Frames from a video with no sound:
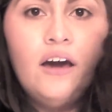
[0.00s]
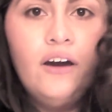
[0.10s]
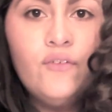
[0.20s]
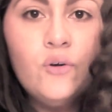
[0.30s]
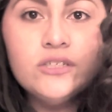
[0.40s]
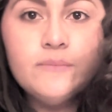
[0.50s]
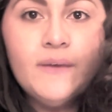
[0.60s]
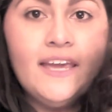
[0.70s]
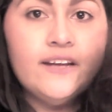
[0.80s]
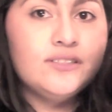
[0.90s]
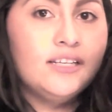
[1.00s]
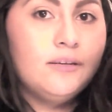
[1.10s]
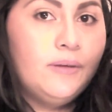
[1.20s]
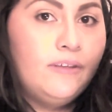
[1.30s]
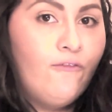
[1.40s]
Of course my hair is
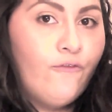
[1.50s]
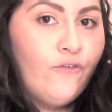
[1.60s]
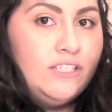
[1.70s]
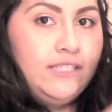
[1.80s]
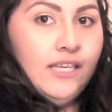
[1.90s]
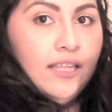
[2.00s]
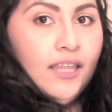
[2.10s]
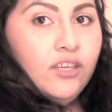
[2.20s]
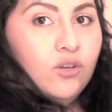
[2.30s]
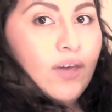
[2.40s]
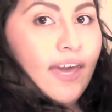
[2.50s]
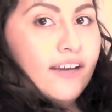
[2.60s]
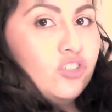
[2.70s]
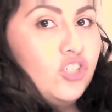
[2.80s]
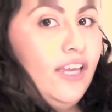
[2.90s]
going to be frizzy, like you
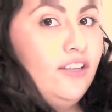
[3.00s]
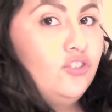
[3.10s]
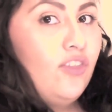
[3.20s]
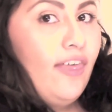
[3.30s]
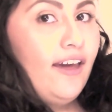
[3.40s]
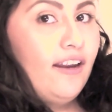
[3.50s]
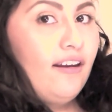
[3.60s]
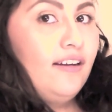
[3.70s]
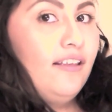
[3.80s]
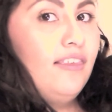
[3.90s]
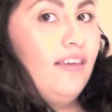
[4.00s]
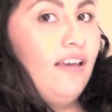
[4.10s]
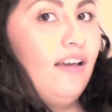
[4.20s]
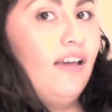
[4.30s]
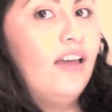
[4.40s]
can't change that anything.